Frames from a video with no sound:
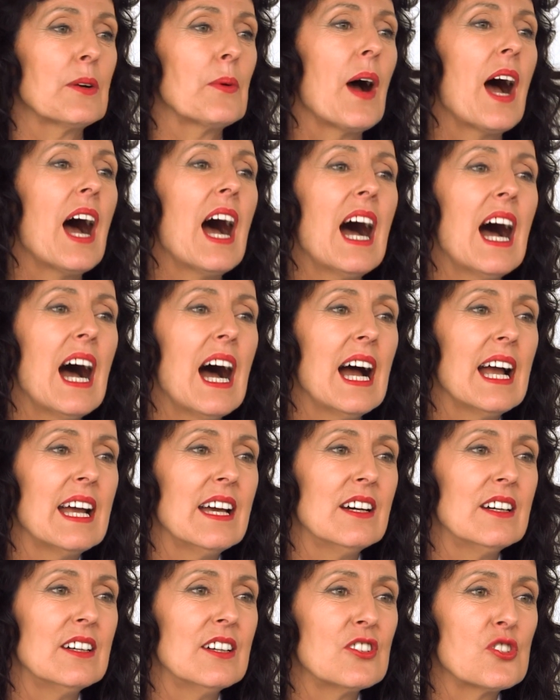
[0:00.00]
So
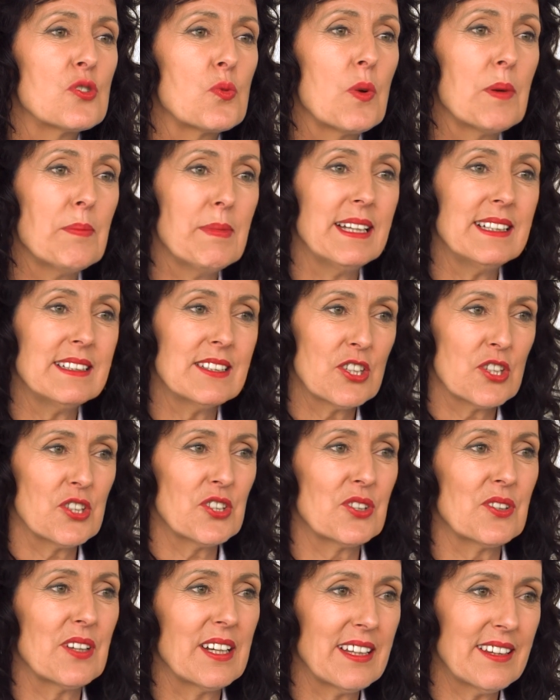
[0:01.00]
I urge
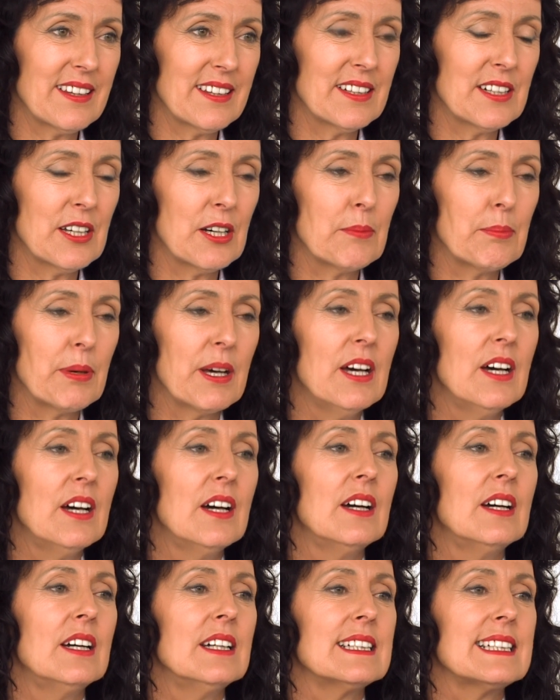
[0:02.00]
women to strengthen up.
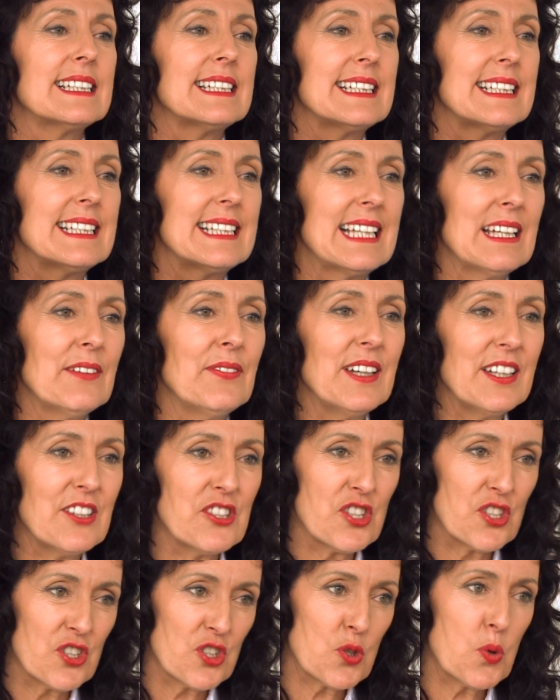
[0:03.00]

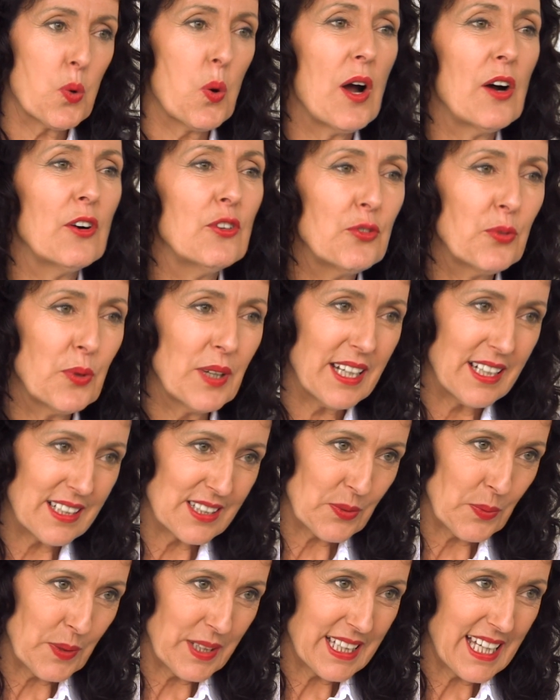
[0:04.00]
Give it just 12
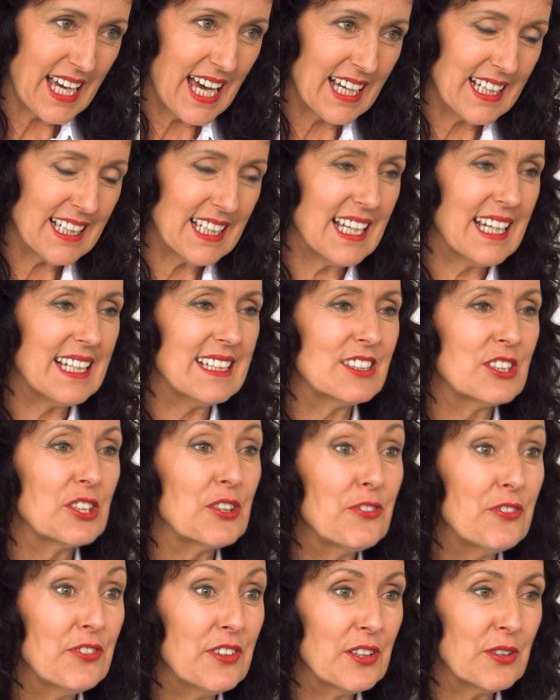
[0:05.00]
weeks with
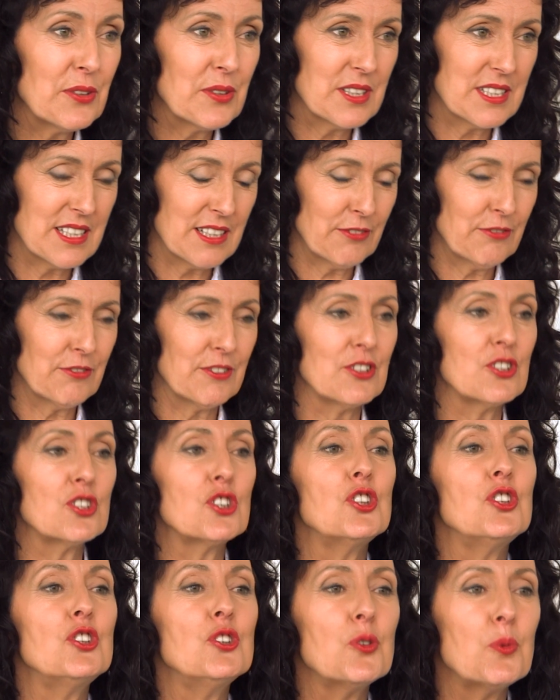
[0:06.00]
Kegel8 to feel the
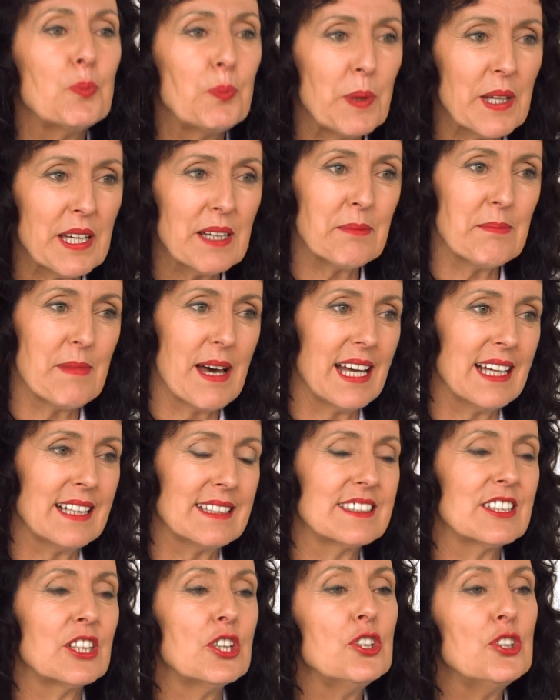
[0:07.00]
difference. You'll be
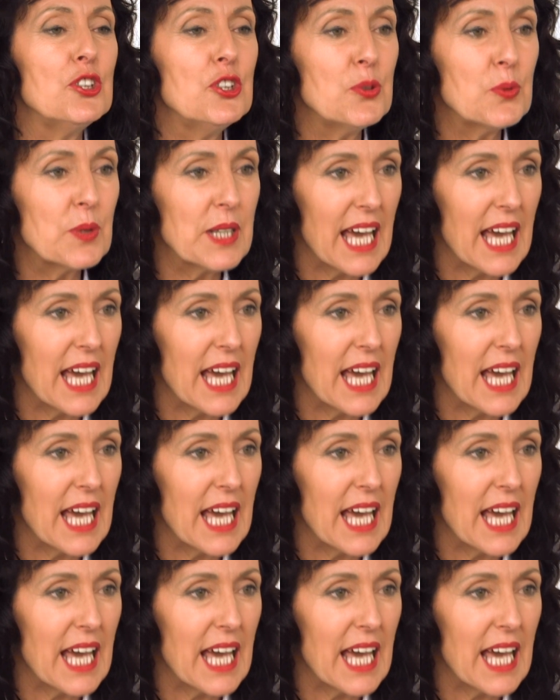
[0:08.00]
amazed.